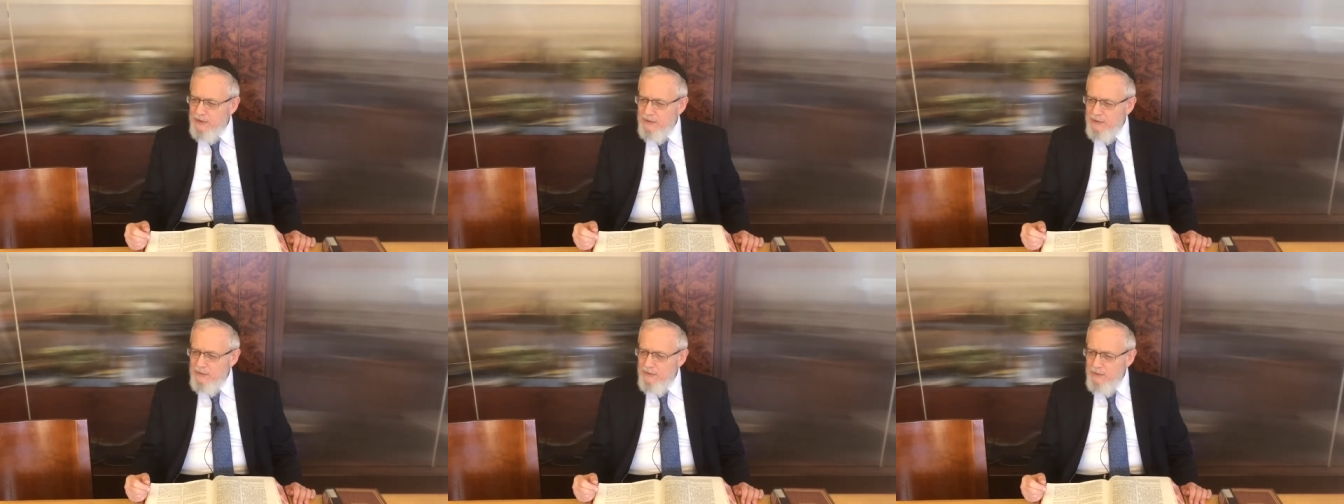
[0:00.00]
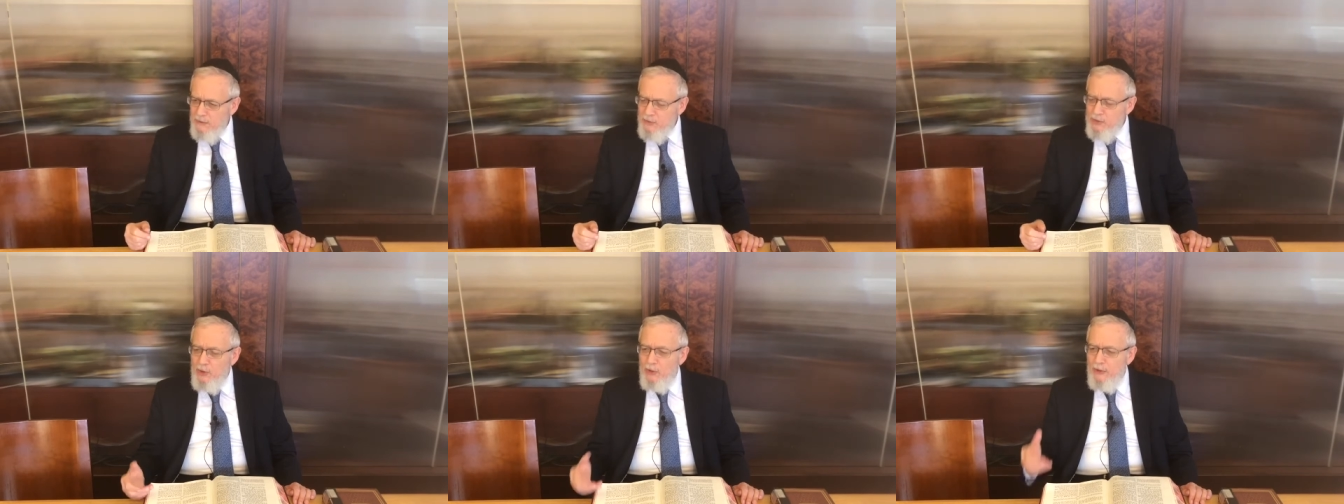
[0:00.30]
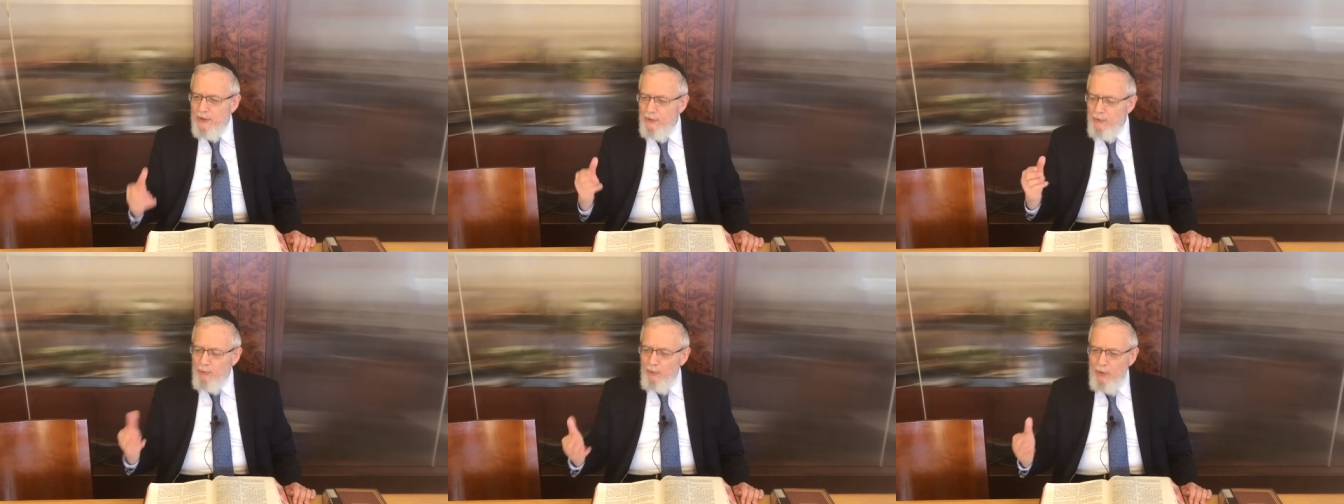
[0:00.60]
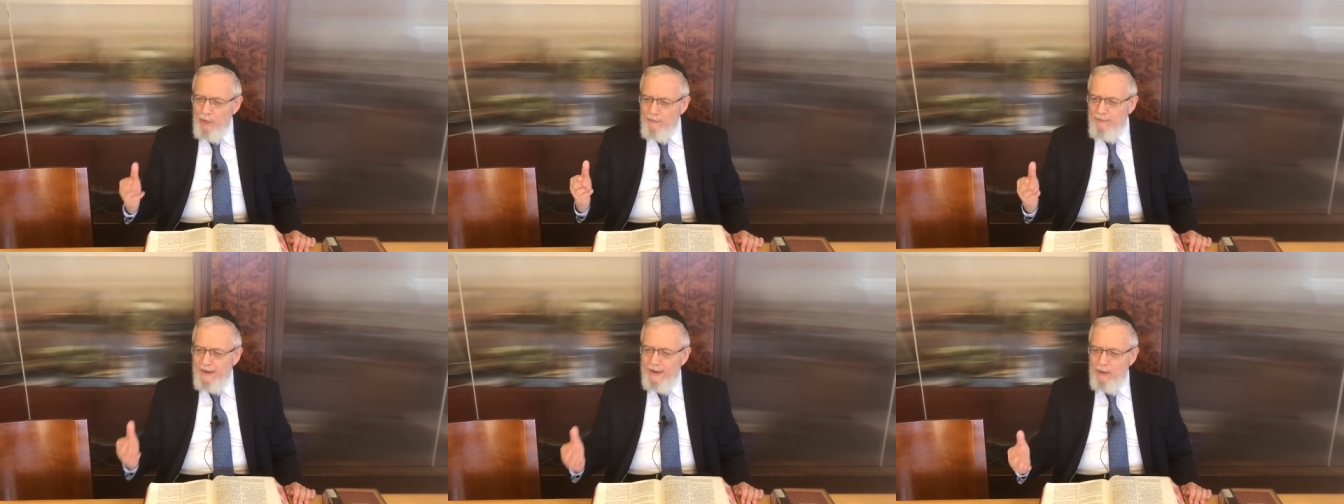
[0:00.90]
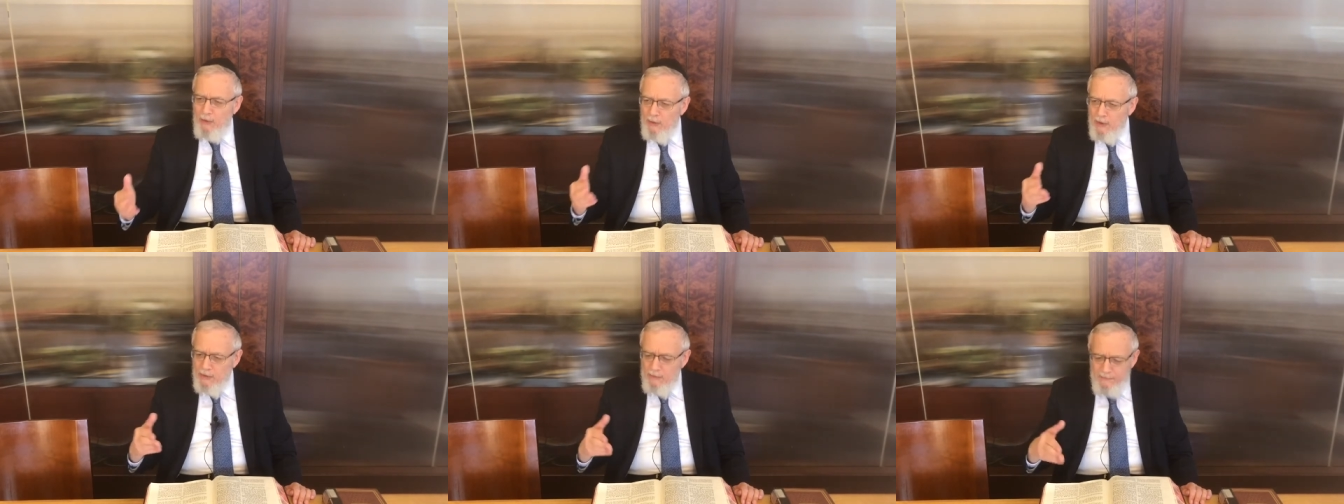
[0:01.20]
It was only the Rov
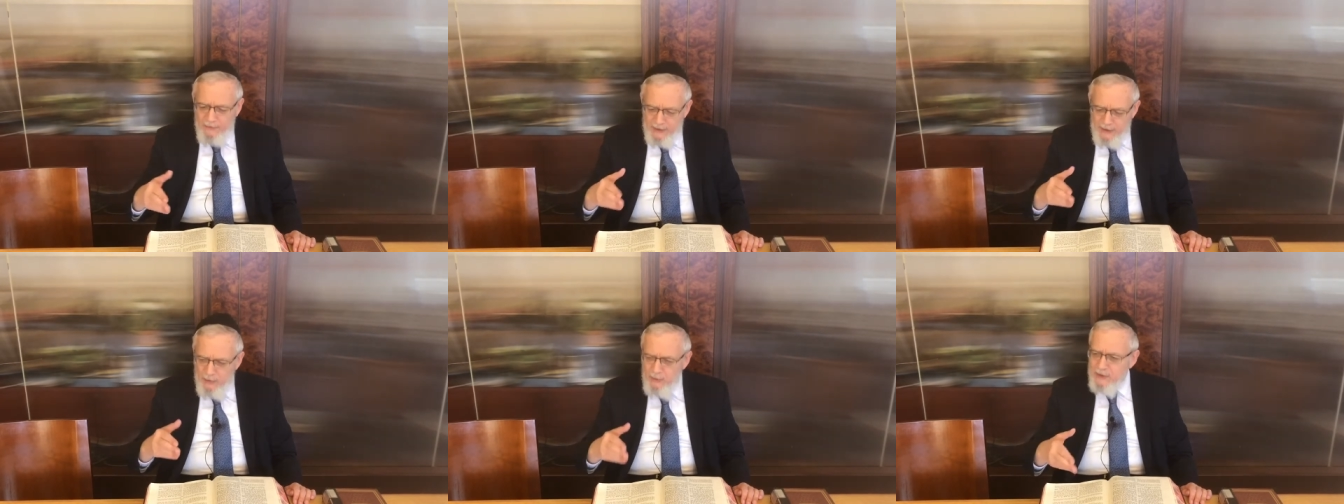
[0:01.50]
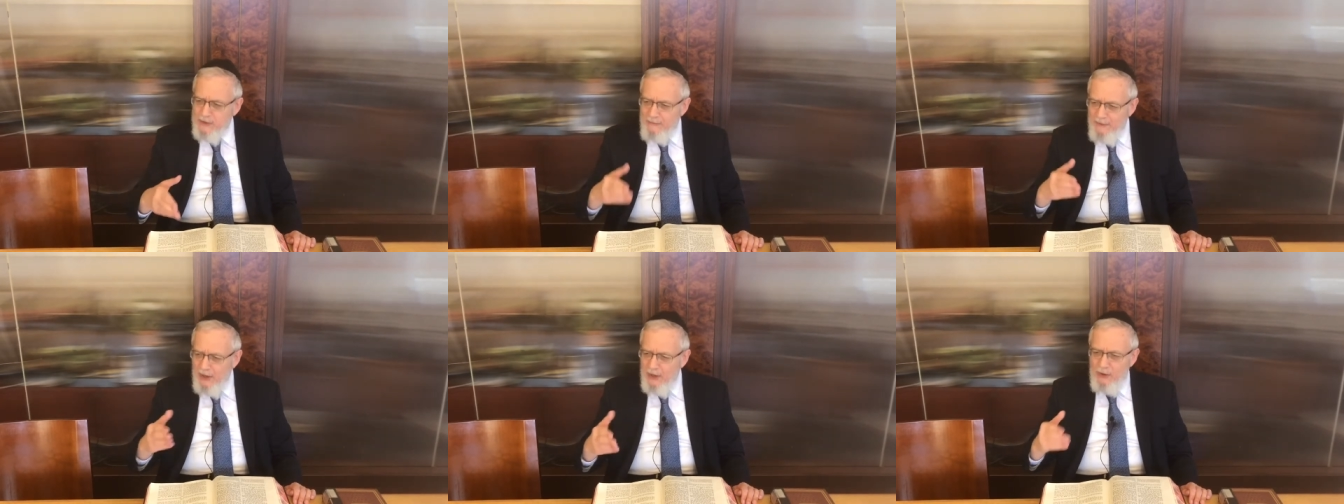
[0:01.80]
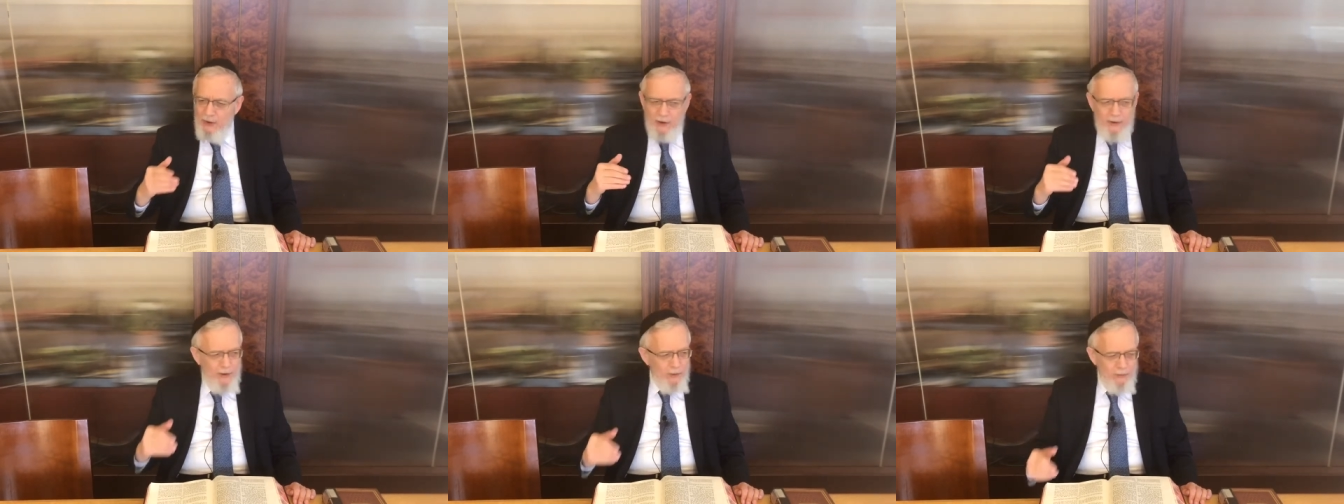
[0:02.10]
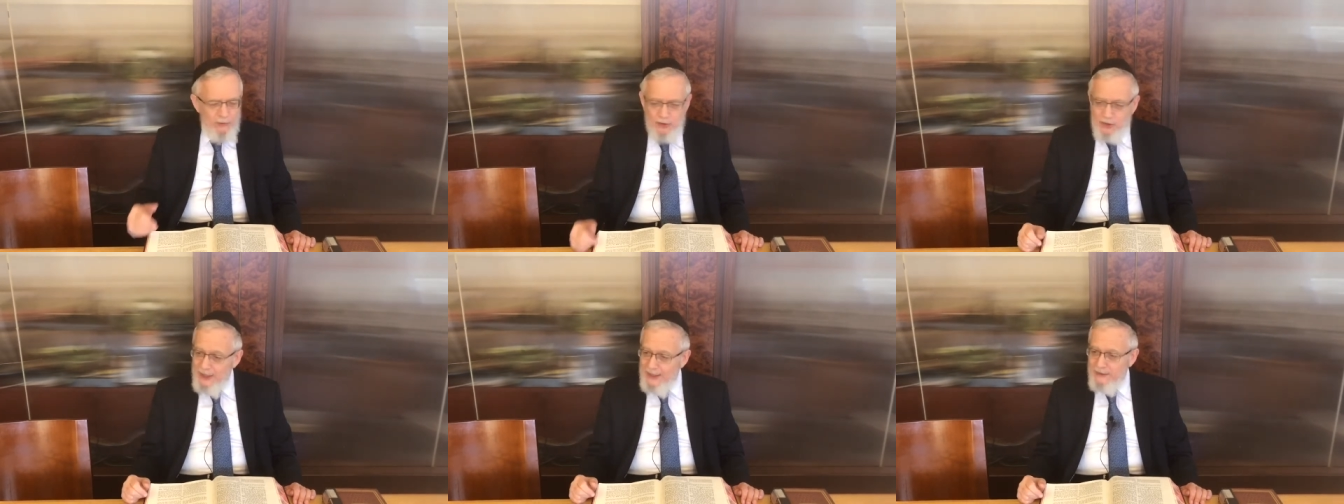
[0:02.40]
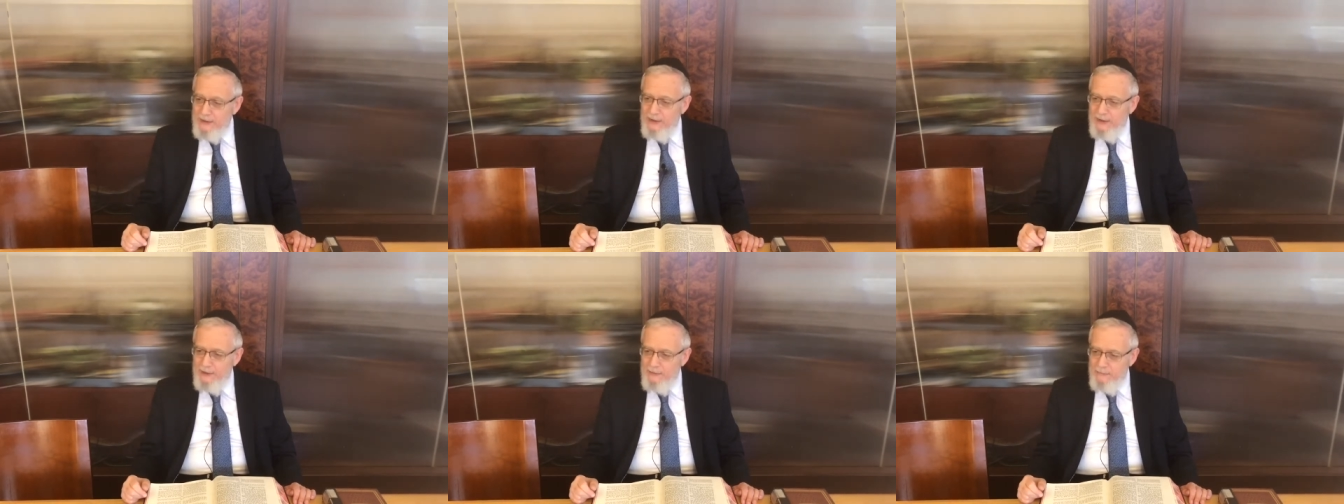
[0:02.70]
Echod, but there was a minority who
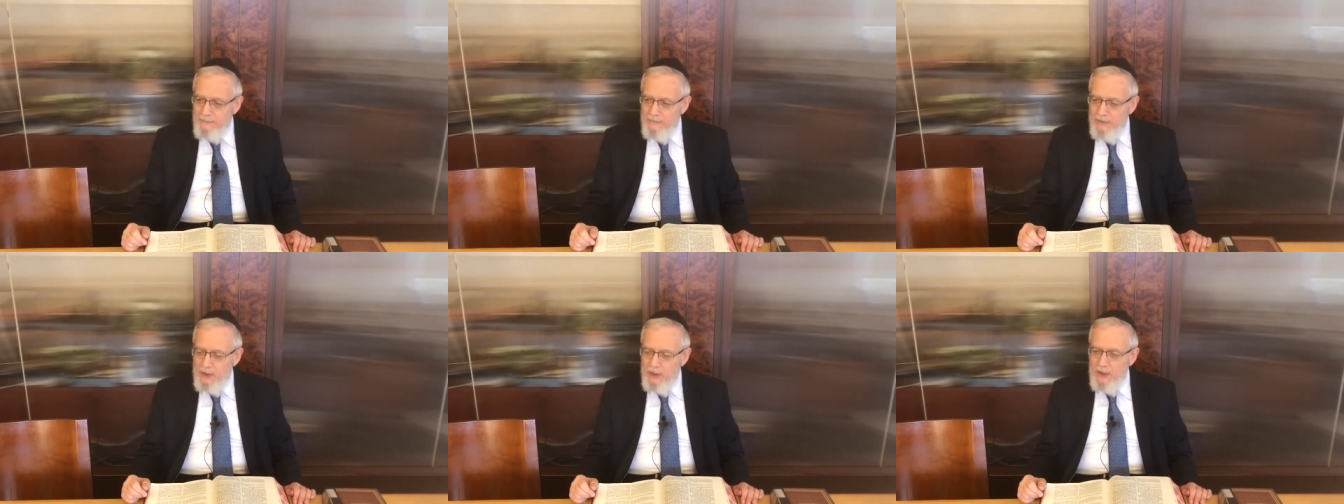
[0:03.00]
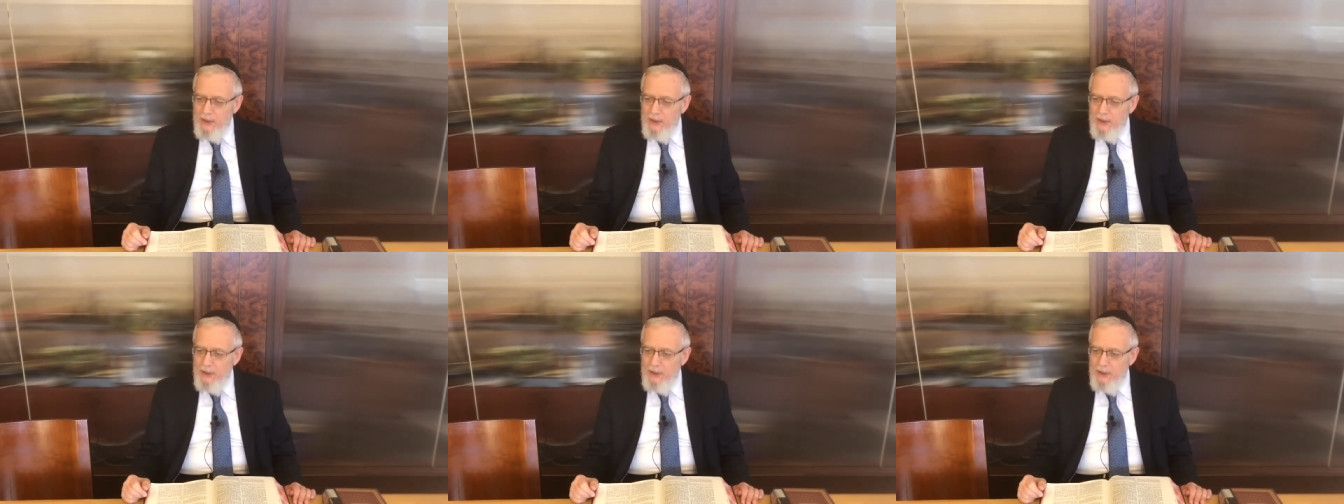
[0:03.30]
rejected him.